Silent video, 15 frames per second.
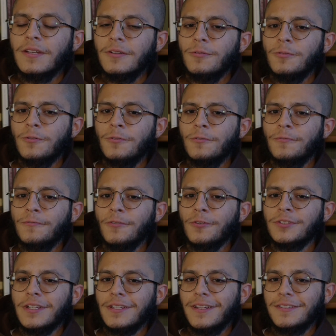Well,
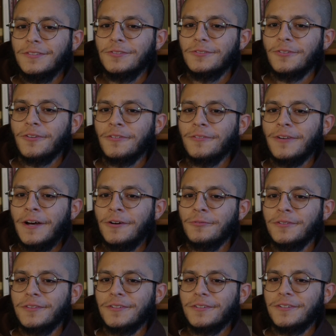first I'd like to start out
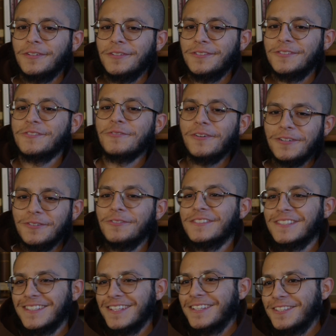with the
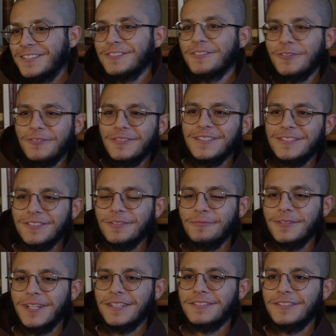struggles and then go into the
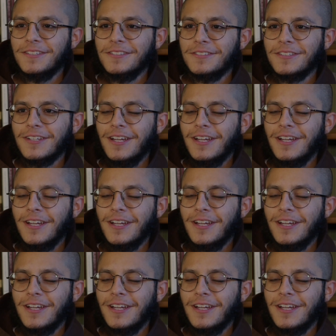blessings.